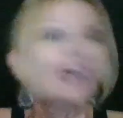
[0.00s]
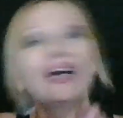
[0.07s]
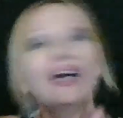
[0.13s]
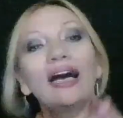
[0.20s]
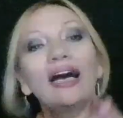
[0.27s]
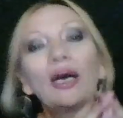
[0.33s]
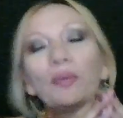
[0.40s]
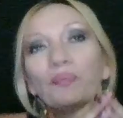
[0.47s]

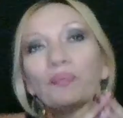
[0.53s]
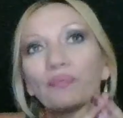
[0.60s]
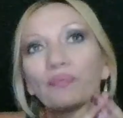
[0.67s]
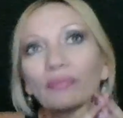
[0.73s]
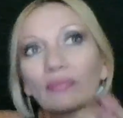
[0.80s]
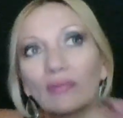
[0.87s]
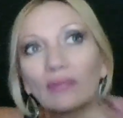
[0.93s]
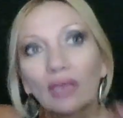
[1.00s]
um,
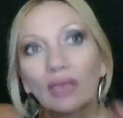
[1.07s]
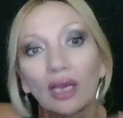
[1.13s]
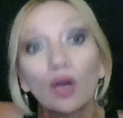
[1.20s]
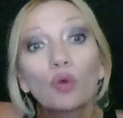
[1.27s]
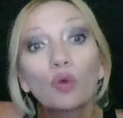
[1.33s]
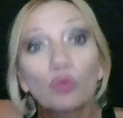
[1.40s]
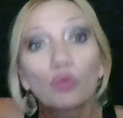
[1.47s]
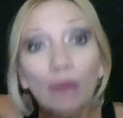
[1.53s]

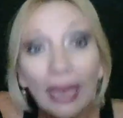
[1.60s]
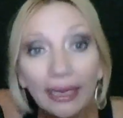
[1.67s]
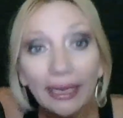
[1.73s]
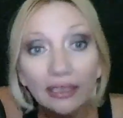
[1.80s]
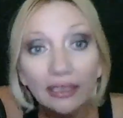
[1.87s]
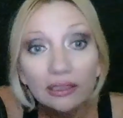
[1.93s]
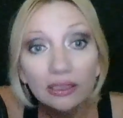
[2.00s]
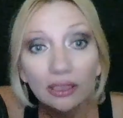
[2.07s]

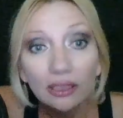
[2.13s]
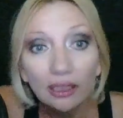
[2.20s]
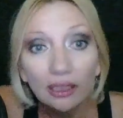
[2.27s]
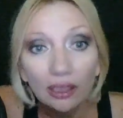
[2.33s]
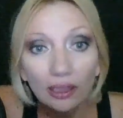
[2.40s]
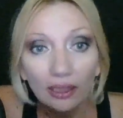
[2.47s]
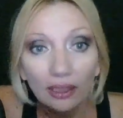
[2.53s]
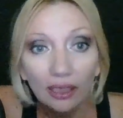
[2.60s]
right
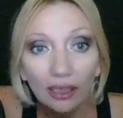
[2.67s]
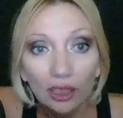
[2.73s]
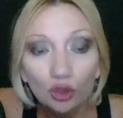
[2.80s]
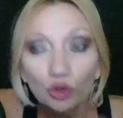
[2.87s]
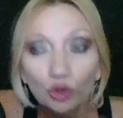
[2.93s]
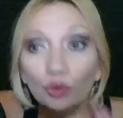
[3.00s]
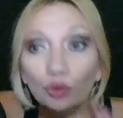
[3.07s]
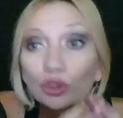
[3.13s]

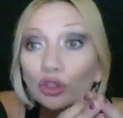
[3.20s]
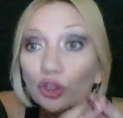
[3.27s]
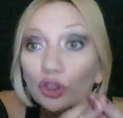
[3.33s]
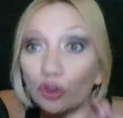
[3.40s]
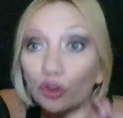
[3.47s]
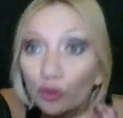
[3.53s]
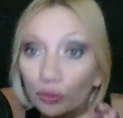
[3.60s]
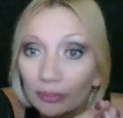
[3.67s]
to the
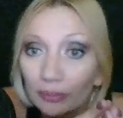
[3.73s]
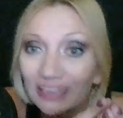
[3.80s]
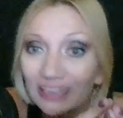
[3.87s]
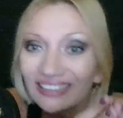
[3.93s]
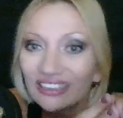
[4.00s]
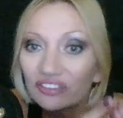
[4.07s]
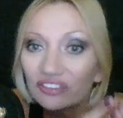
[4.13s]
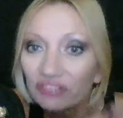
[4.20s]

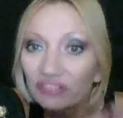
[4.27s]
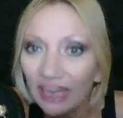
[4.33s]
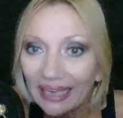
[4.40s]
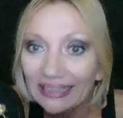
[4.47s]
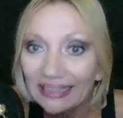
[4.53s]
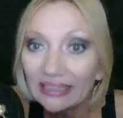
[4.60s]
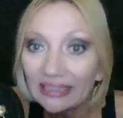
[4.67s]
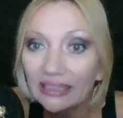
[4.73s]
human
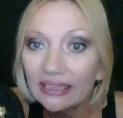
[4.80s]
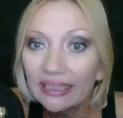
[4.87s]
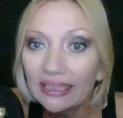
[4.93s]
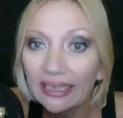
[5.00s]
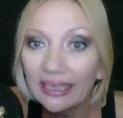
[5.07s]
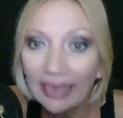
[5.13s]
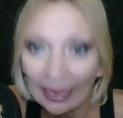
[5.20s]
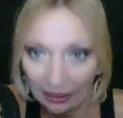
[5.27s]
divine
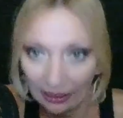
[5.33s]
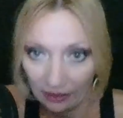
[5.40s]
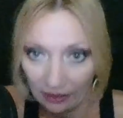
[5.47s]
DNA.